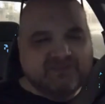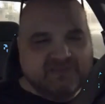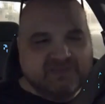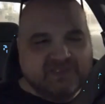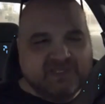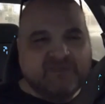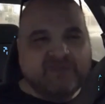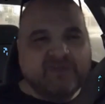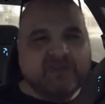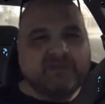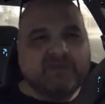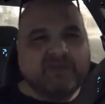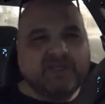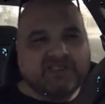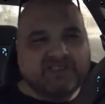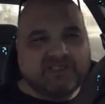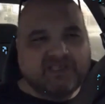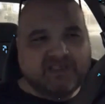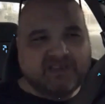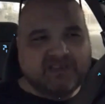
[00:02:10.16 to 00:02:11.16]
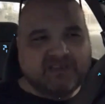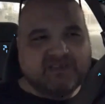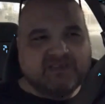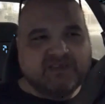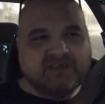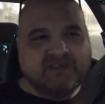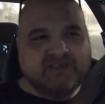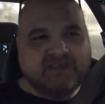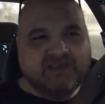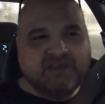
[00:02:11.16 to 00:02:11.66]
Definitely makes sense.
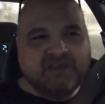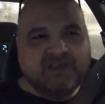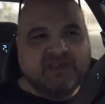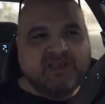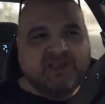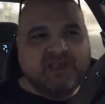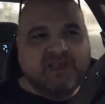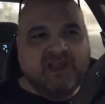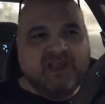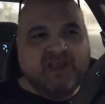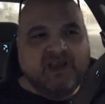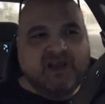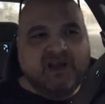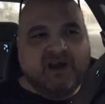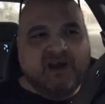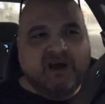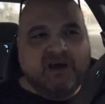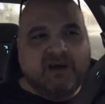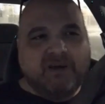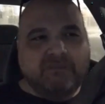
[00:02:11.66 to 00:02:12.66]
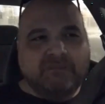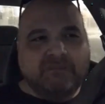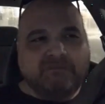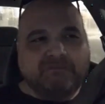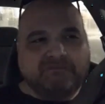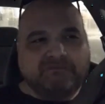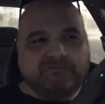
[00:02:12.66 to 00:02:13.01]
Um,